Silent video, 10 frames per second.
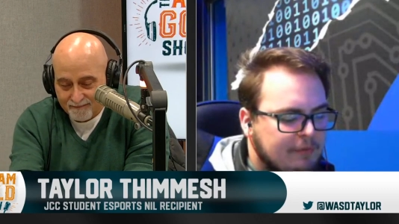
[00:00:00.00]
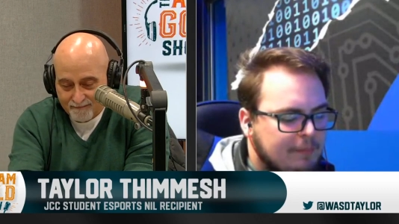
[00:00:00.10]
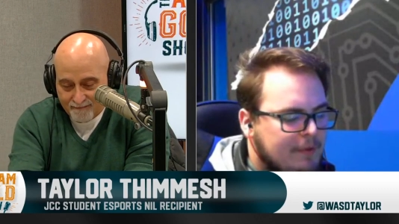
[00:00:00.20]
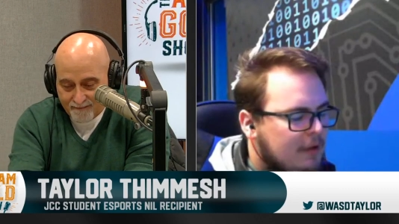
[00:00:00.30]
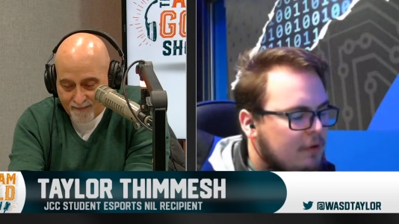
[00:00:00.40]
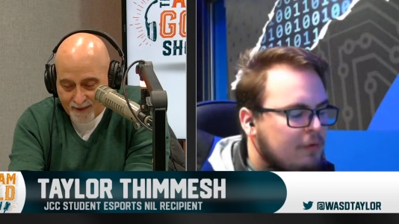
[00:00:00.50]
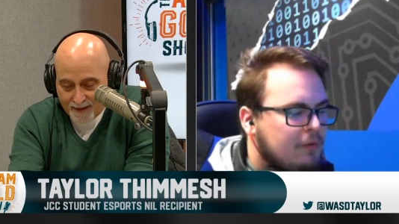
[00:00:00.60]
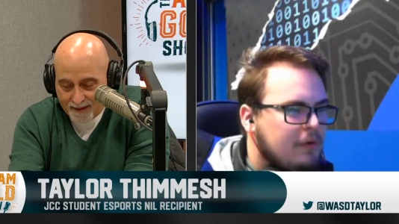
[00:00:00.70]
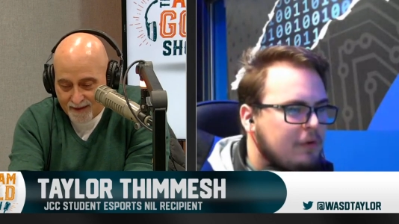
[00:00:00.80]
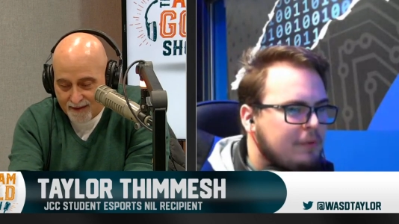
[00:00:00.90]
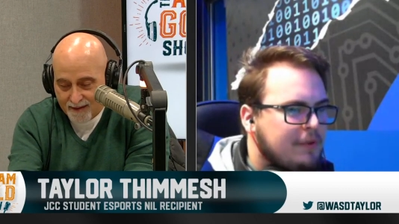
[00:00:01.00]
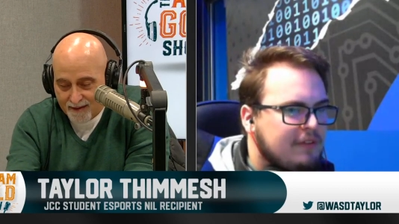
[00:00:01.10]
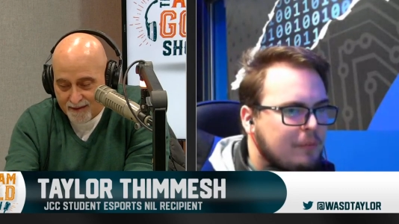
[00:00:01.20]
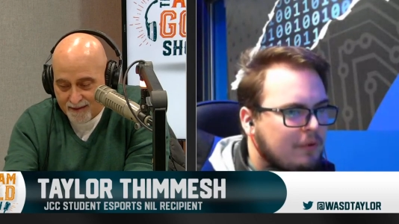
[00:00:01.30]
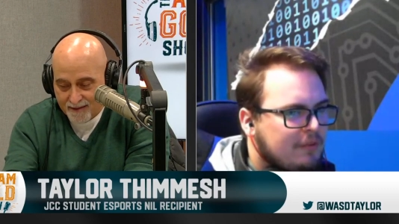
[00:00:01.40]
Speaker 1: coming from me who who
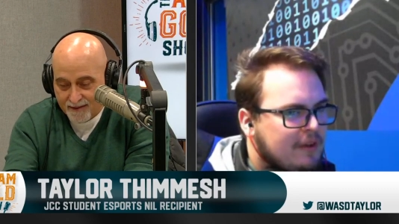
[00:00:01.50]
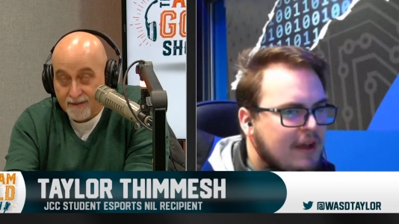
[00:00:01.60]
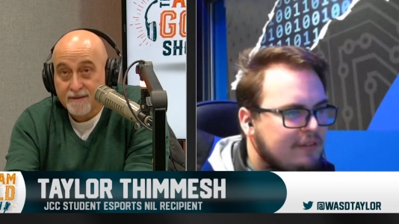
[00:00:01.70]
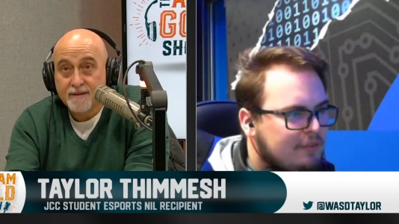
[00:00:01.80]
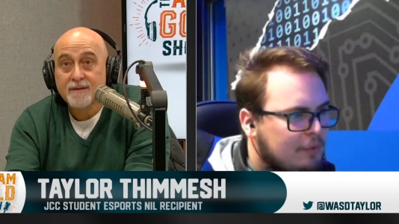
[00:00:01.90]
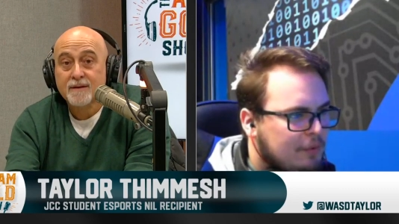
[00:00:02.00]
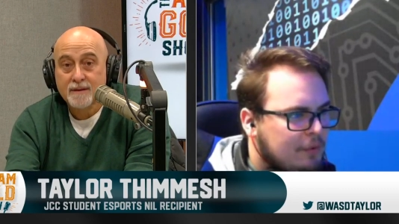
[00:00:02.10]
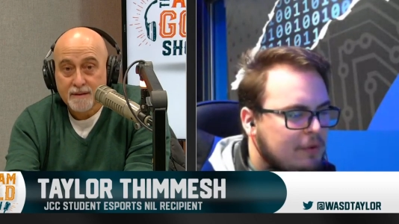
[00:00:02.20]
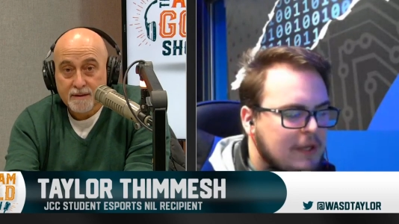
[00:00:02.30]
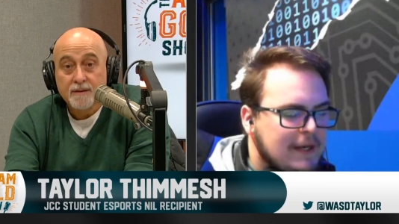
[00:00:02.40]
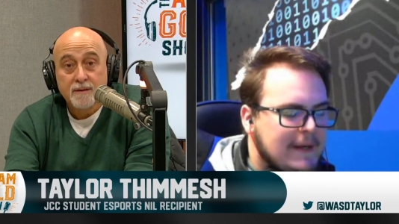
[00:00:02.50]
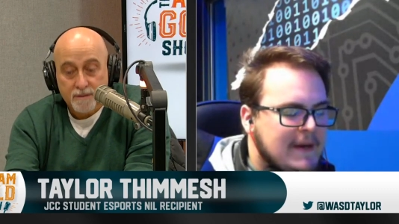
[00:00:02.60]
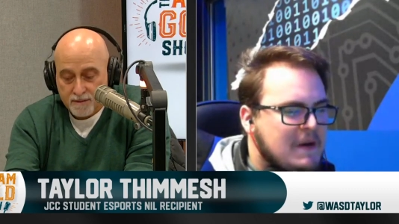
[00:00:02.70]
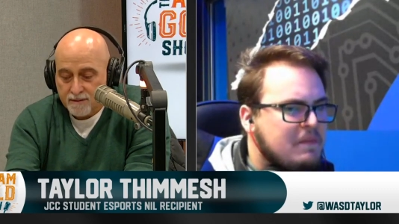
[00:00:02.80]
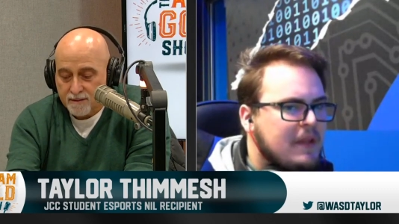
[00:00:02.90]
played sports in high school,
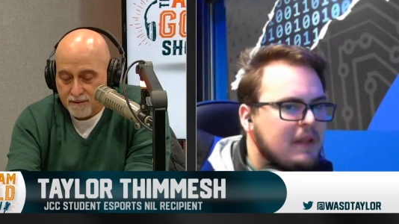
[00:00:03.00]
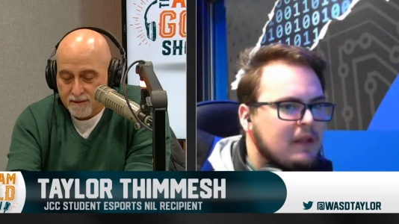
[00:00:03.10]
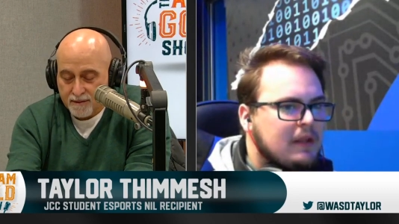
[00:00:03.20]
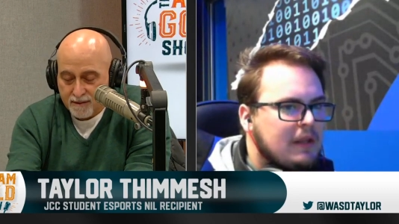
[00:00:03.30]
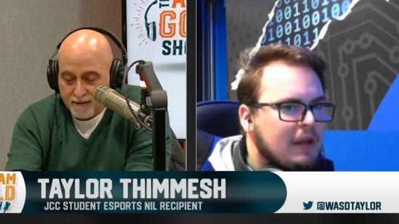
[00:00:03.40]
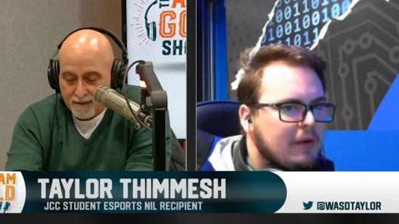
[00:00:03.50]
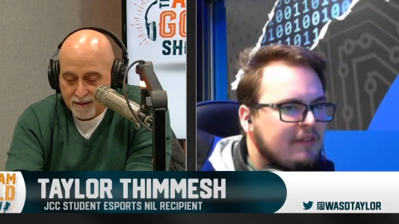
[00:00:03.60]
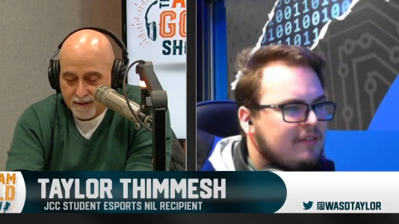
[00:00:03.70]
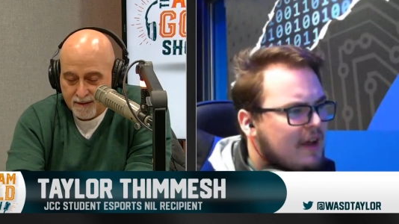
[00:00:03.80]
um, you know,